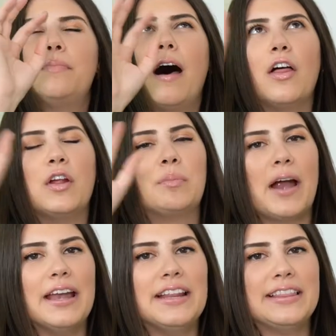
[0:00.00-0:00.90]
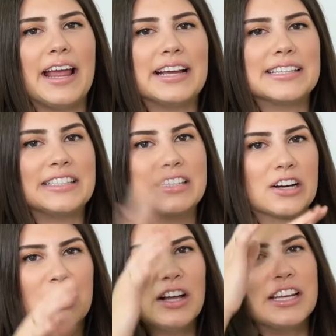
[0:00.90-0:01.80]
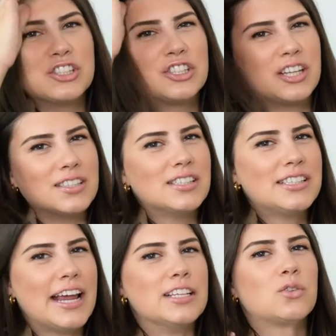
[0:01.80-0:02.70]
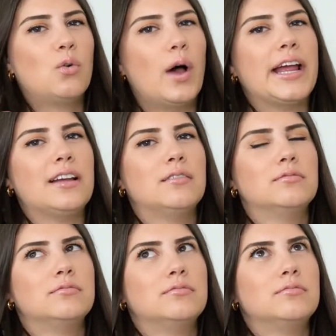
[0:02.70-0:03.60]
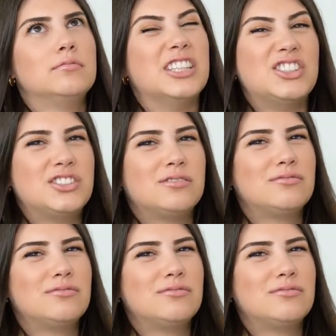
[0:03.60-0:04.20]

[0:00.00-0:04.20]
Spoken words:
other branded things as cereal, and it just doesn't taste quite this,